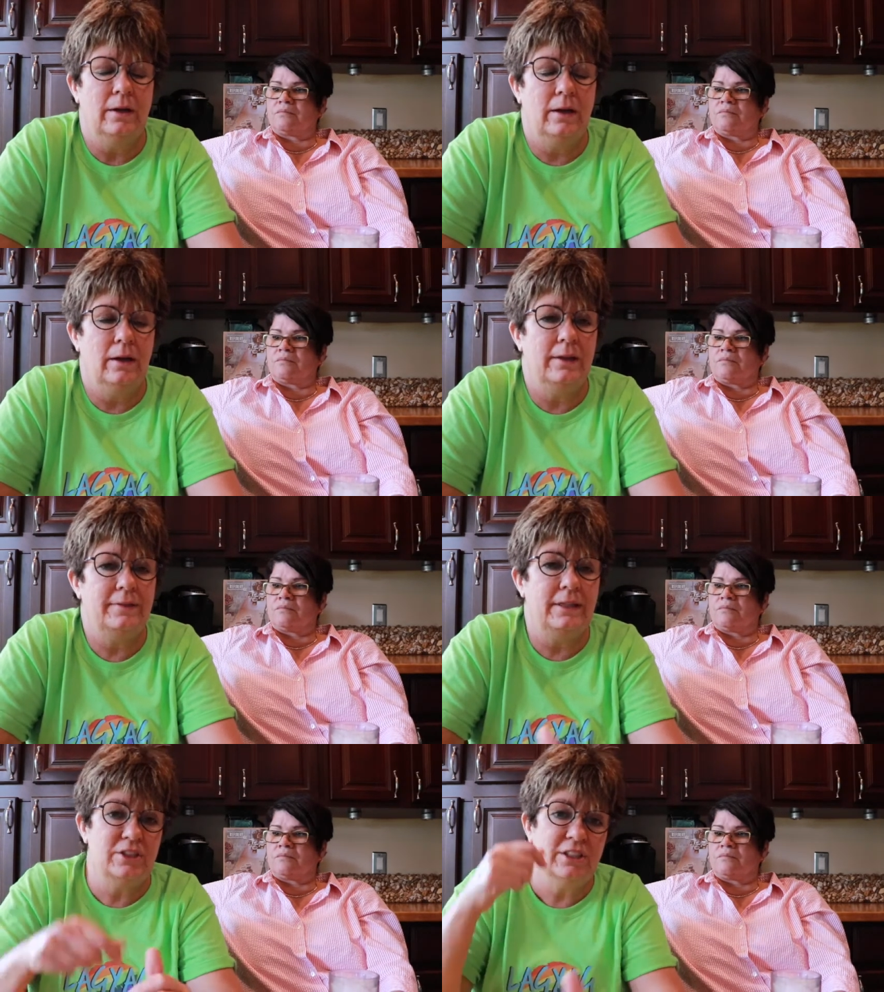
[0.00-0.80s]
Speaker 1: Uh, I
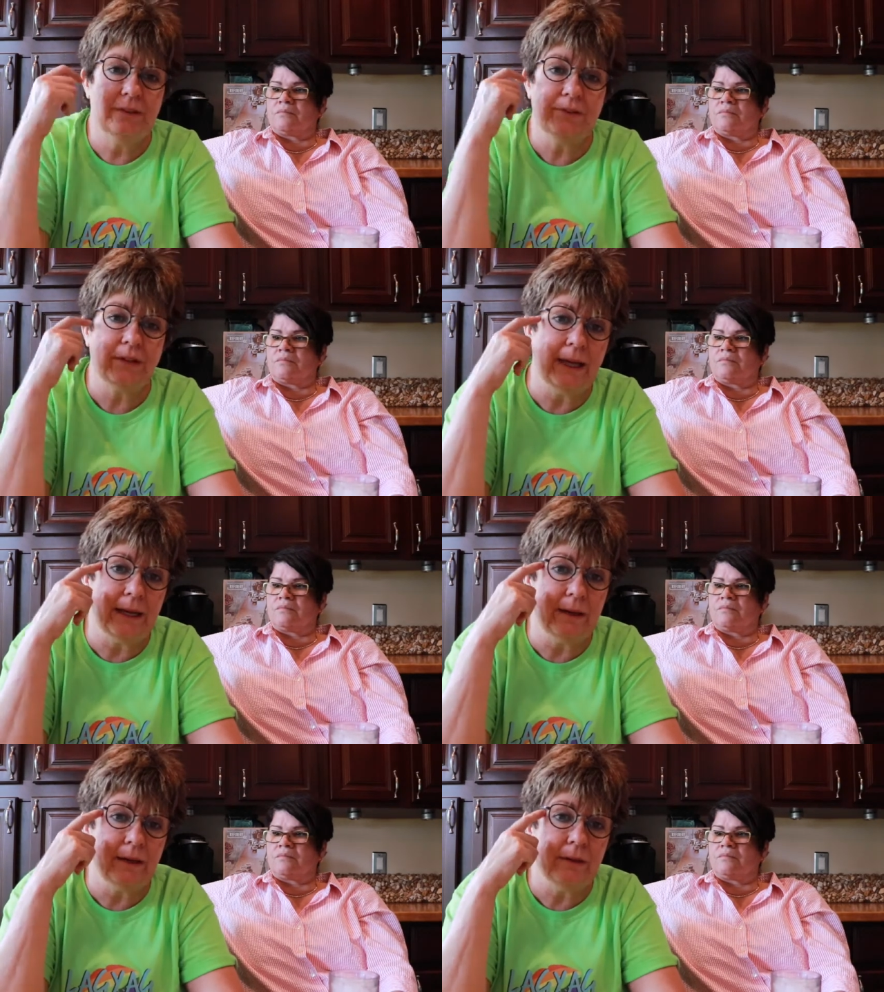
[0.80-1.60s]
think she lives in
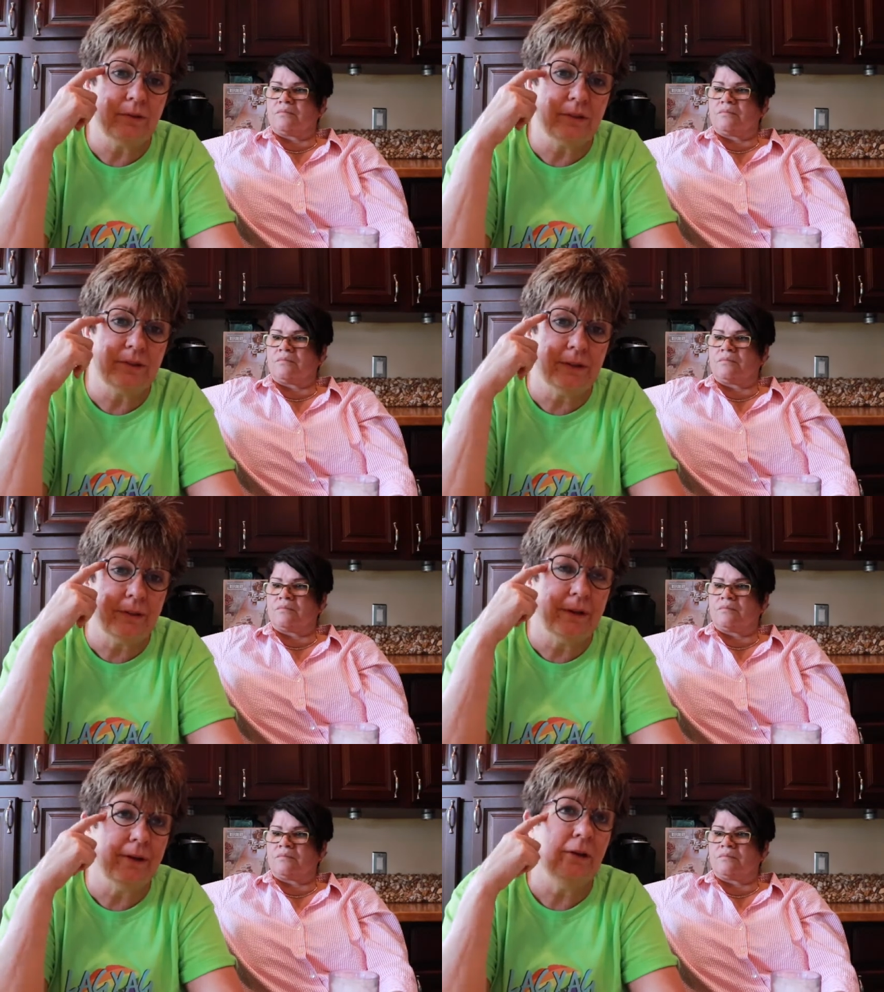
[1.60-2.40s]
Canada. She's still
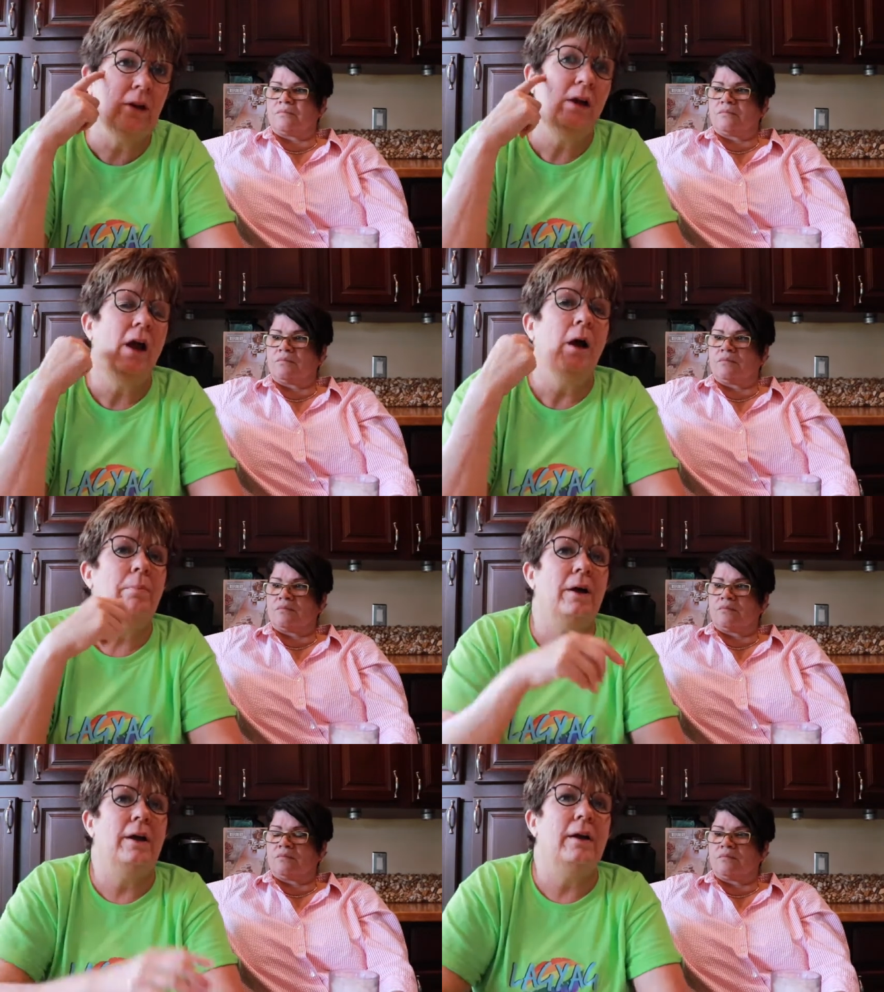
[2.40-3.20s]
there.
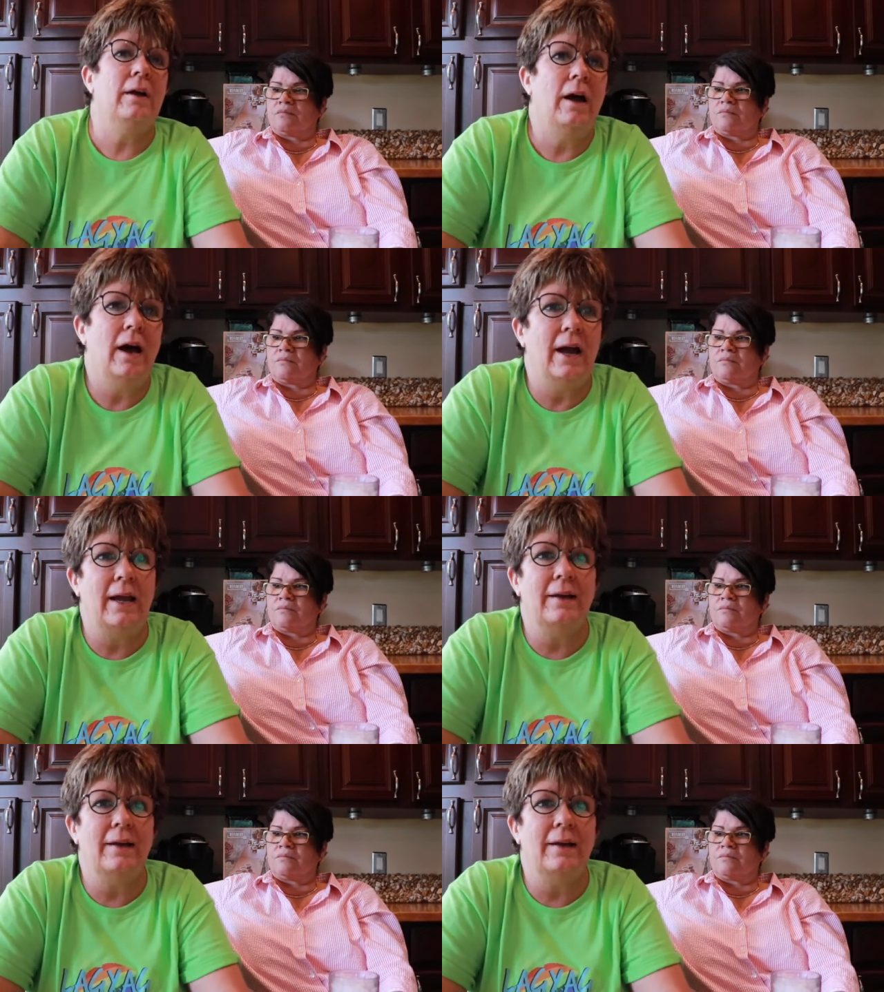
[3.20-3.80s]
But I